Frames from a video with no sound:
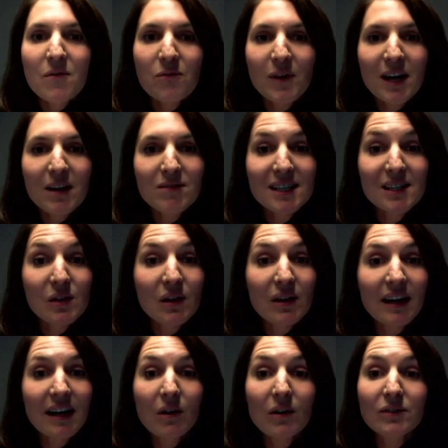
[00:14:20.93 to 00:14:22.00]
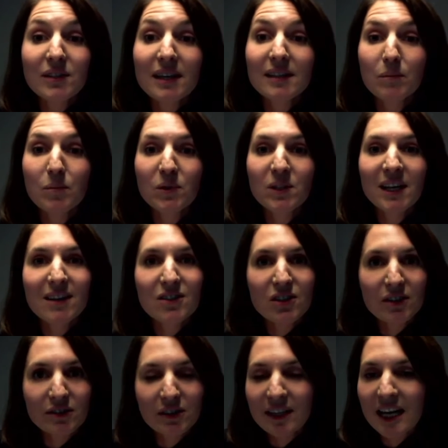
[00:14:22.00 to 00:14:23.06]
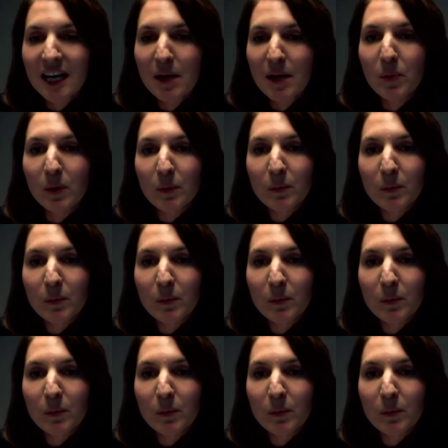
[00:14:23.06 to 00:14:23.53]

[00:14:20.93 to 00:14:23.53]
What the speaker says: 5G also has the potential to enable